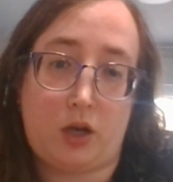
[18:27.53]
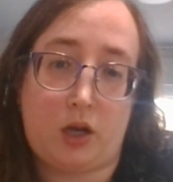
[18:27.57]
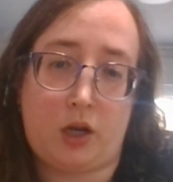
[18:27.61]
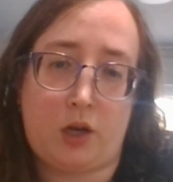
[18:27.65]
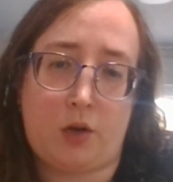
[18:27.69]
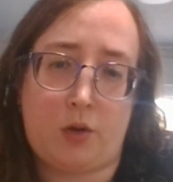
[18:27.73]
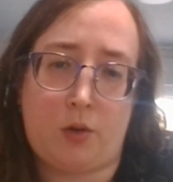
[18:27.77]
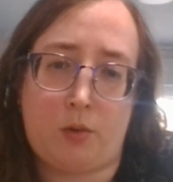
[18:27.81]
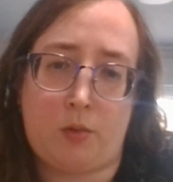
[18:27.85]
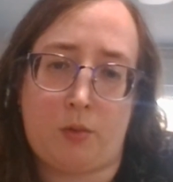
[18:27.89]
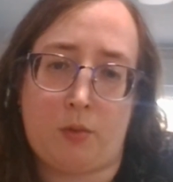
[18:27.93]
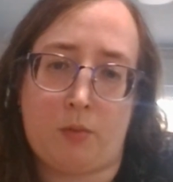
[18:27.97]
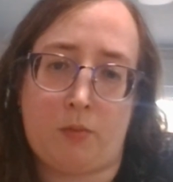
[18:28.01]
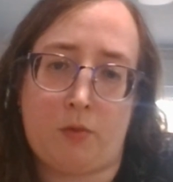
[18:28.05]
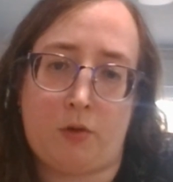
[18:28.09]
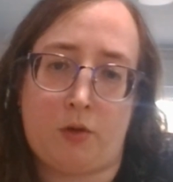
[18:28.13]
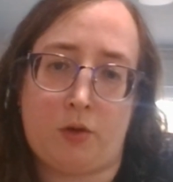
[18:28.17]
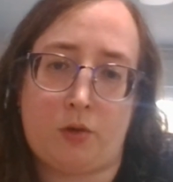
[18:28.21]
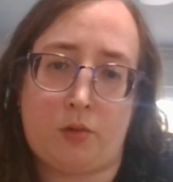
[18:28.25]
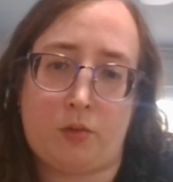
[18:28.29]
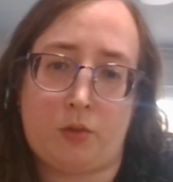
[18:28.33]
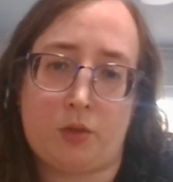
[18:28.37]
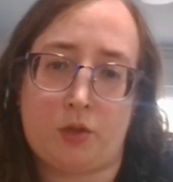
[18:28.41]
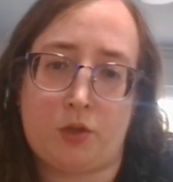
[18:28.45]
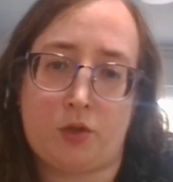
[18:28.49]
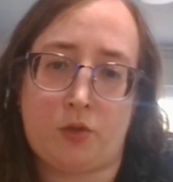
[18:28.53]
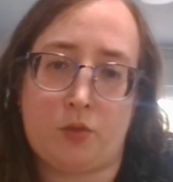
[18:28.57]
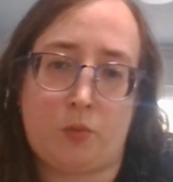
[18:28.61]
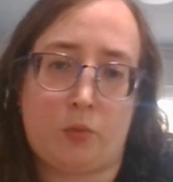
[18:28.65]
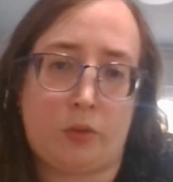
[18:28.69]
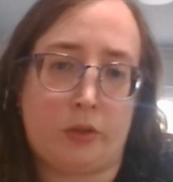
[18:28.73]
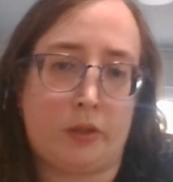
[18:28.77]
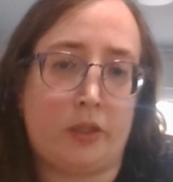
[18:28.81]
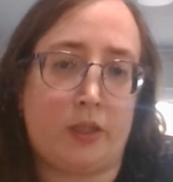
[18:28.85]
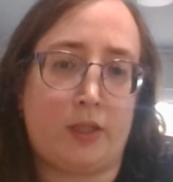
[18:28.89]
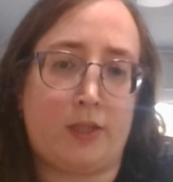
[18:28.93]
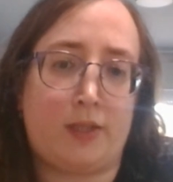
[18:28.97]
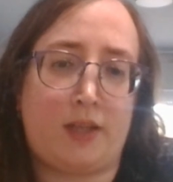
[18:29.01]
I don't remember which
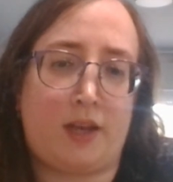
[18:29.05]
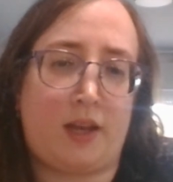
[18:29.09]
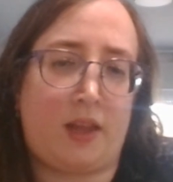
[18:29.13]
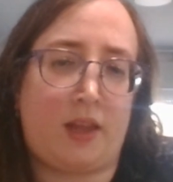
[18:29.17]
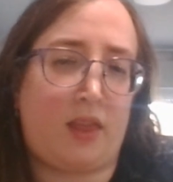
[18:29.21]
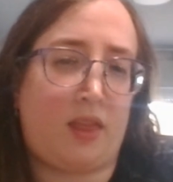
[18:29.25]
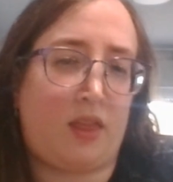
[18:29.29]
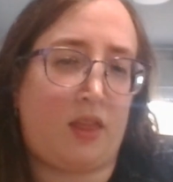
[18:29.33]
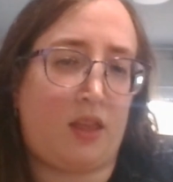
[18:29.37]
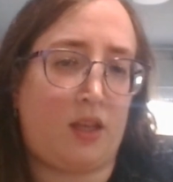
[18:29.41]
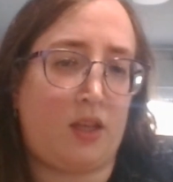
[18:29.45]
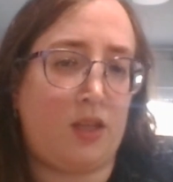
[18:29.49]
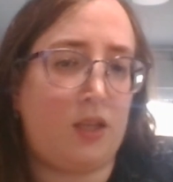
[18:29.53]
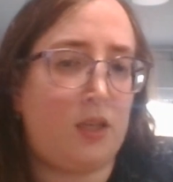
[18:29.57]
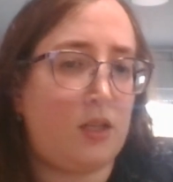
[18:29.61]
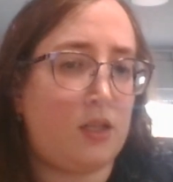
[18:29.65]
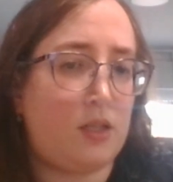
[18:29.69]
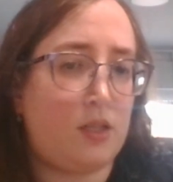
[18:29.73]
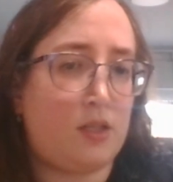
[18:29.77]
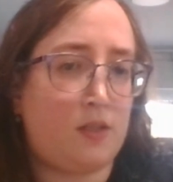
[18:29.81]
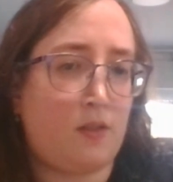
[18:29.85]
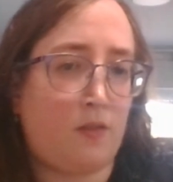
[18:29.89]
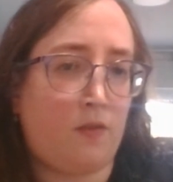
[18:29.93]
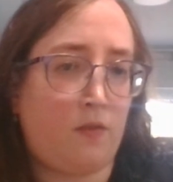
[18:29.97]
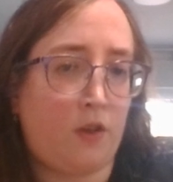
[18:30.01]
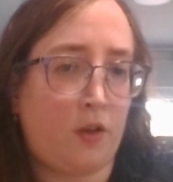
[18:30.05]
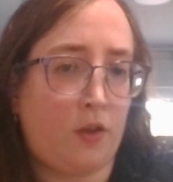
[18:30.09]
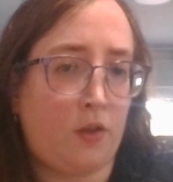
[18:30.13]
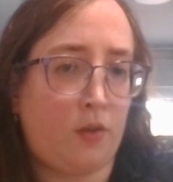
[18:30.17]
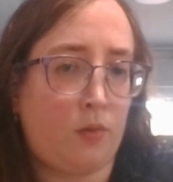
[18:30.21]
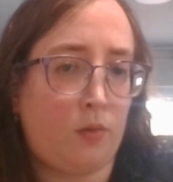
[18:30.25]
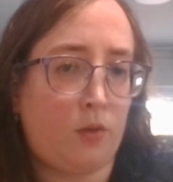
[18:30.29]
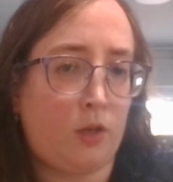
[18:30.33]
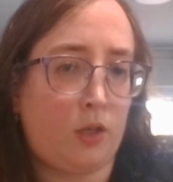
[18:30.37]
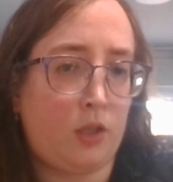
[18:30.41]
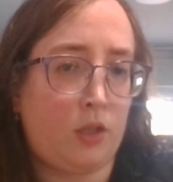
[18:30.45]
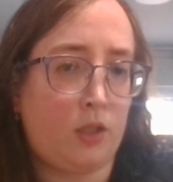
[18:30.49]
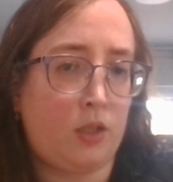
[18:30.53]
one it is. I think it's the
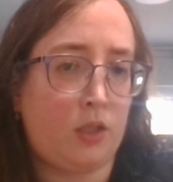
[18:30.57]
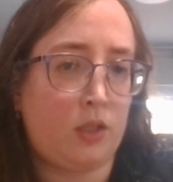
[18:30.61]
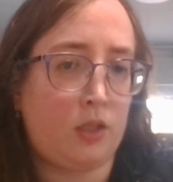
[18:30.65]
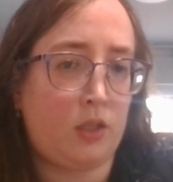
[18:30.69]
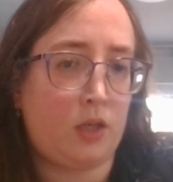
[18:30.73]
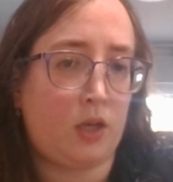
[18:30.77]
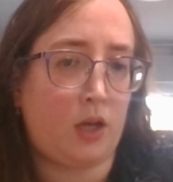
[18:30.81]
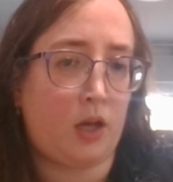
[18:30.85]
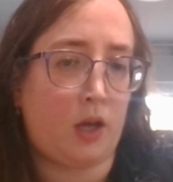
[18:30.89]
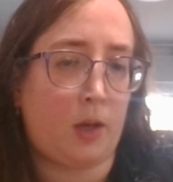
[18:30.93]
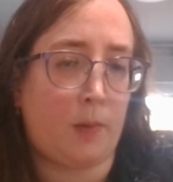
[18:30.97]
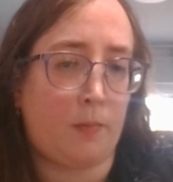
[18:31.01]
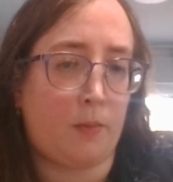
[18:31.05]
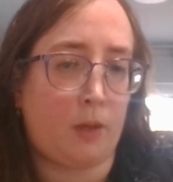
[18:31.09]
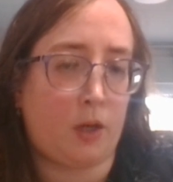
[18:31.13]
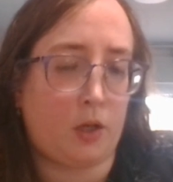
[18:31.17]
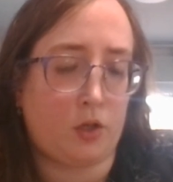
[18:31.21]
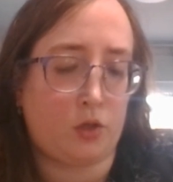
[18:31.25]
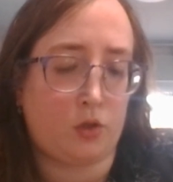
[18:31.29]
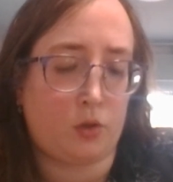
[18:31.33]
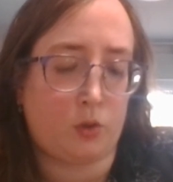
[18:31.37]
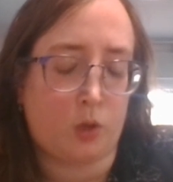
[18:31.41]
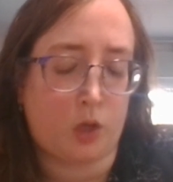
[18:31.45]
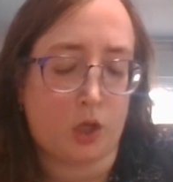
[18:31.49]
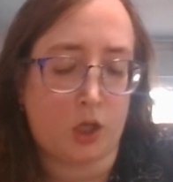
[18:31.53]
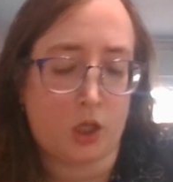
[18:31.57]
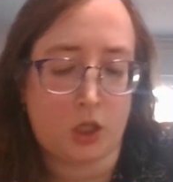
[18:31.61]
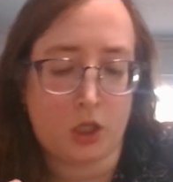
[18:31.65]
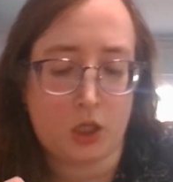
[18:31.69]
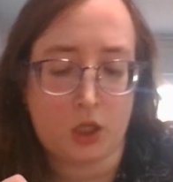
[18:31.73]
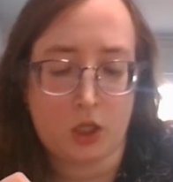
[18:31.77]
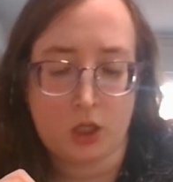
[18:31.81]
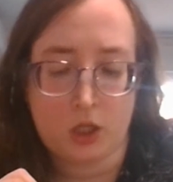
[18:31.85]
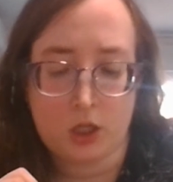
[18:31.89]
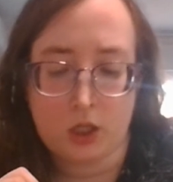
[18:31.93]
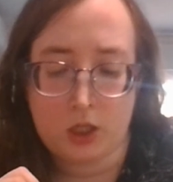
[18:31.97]
5th one. I'm not sure.